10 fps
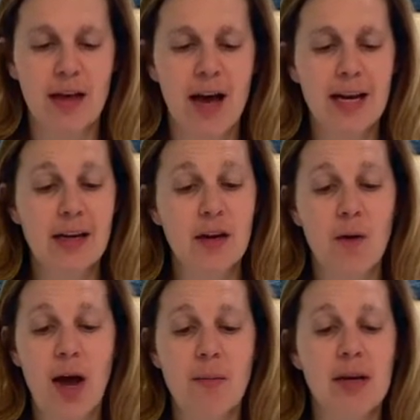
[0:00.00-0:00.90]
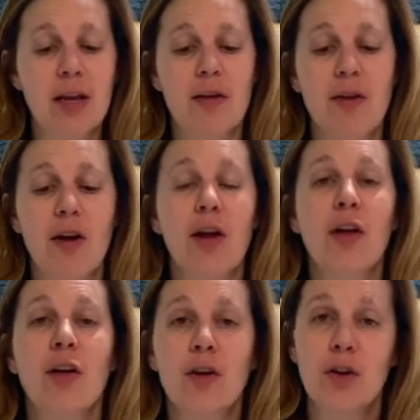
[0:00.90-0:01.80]
I didn't know how many other
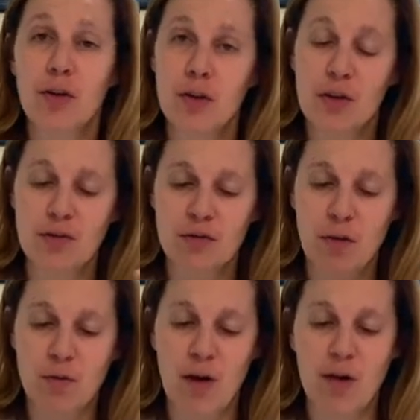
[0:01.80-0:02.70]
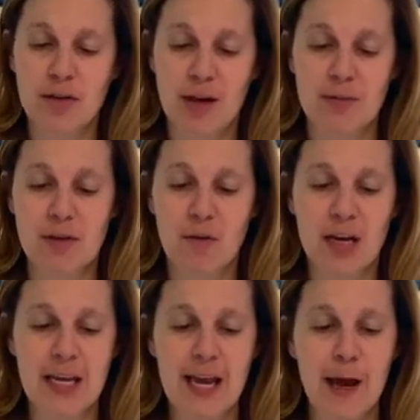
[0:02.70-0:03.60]
good news phone calls I was going
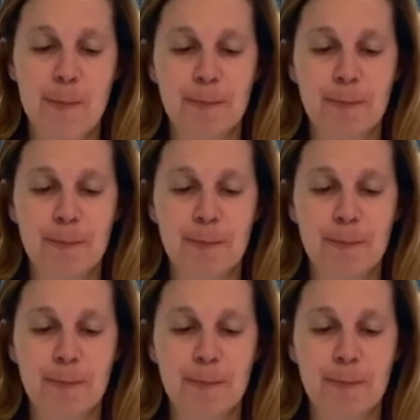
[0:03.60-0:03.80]
to get.